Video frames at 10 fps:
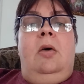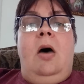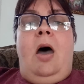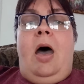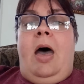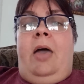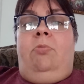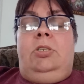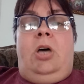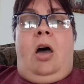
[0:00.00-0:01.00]
I
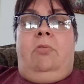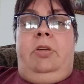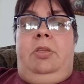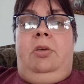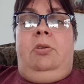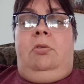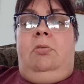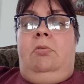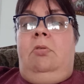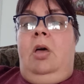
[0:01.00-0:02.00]
will talk with
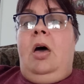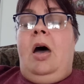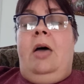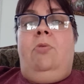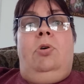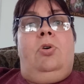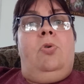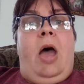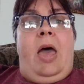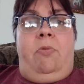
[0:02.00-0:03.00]
you. I will
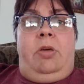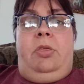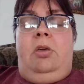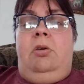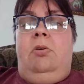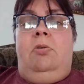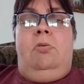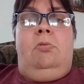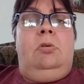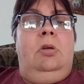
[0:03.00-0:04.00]
cry with
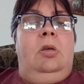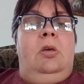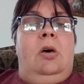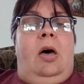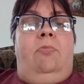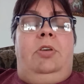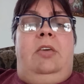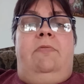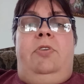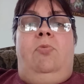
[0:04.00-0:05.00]
you. I will
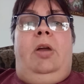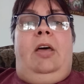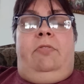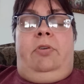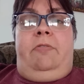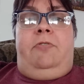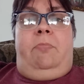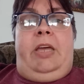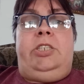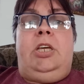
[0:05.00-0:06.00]
give you whatever
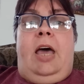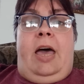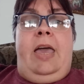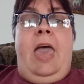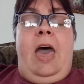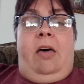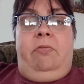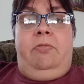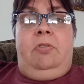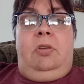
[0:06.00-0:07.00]
information I
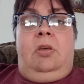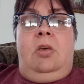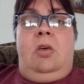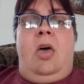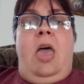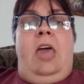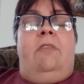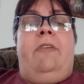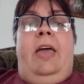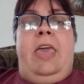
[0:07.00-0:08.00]
have. And
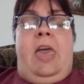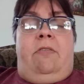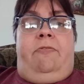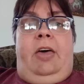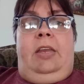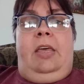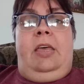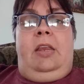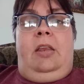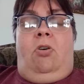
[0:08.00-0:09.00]
if I can't find
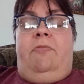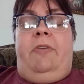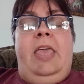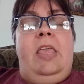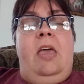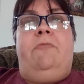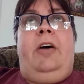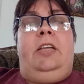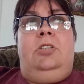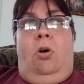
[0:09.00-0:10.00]
it, or if
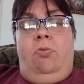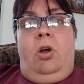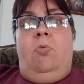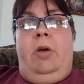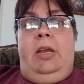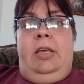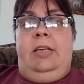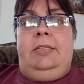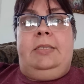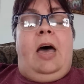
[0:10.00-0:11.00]
I don't know what it
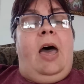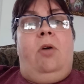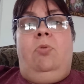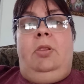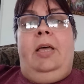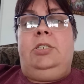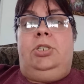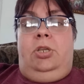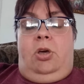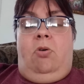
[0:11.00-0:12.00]
is, I will let
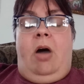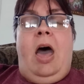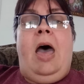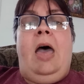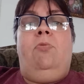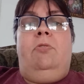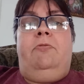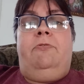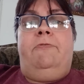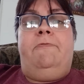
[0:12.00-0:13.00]
you know. I will
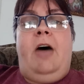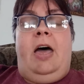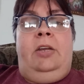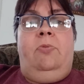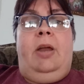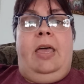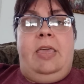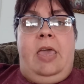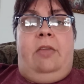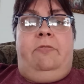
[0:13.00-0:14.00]
find what I
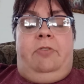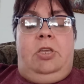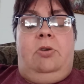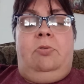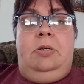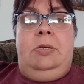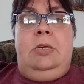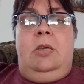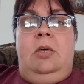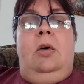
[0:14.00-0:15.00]
can for you.
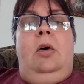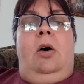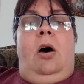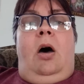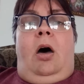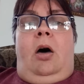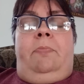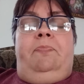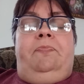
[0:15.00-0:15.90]
I